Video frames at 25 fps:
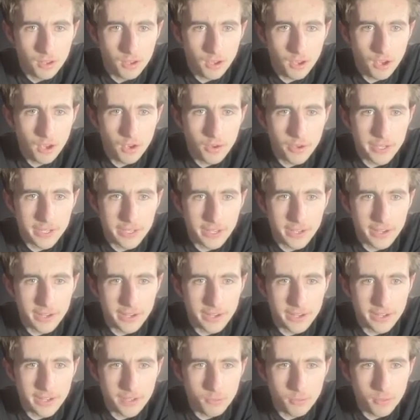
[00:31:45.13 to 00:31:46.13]
Oh,
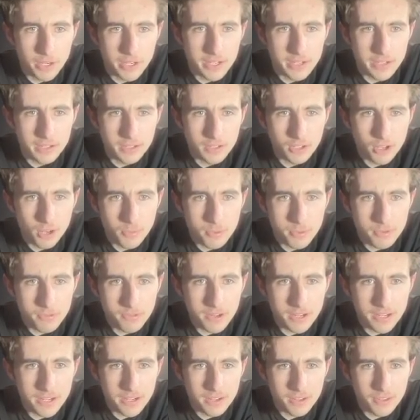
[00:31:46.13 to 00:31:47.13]
okay. Wait,
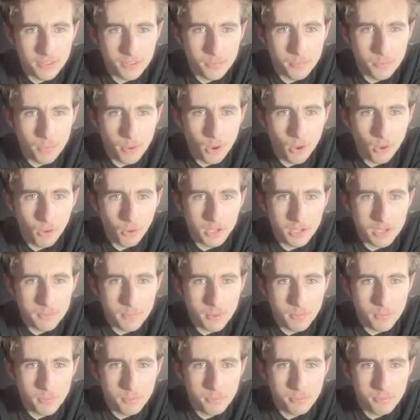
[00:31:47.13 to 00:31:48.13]
copyright the
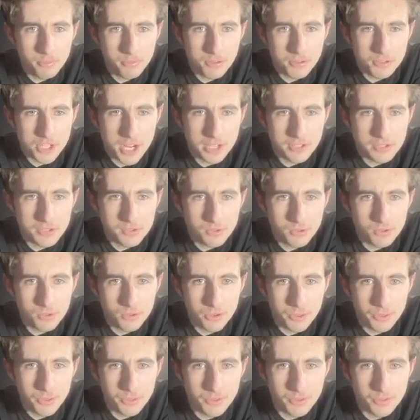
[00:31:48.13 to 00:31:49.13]
Polymer Project
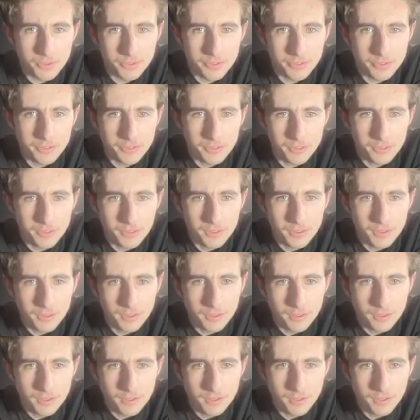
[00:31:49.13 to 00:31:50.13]
authors.
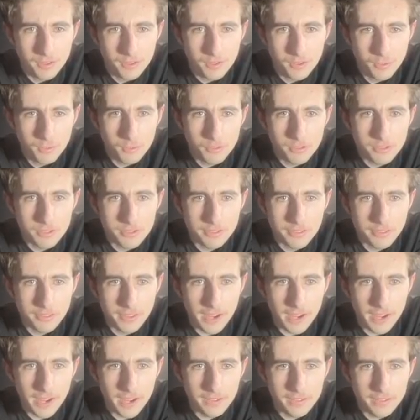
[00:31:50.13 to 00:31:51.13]
What is
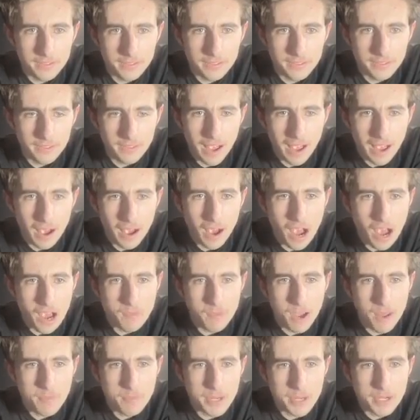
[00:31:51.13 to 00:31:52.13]
that? I, I
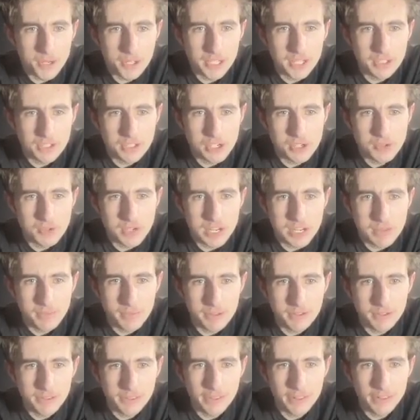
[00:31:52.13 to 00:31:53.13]
might be looking too deep
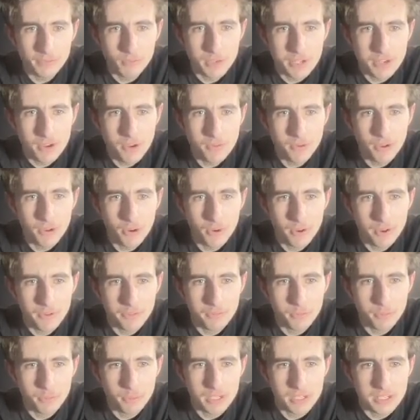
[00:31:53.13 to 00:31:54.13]
into this. We don't know
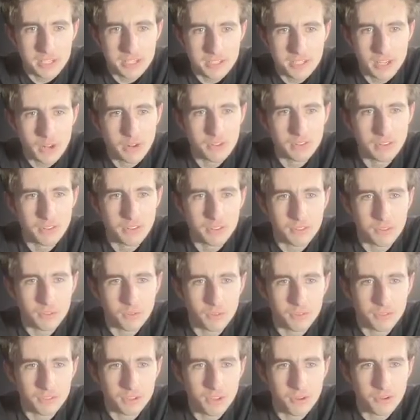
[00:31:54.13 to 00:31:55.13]
if we need to go into the
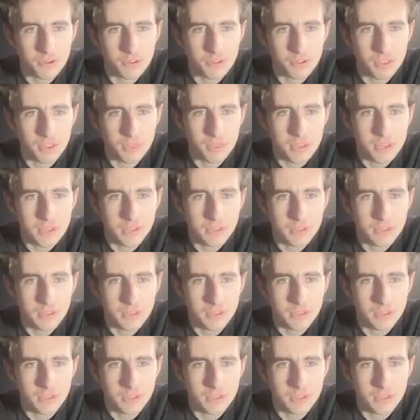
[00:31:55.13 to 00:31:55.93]
source code or anything.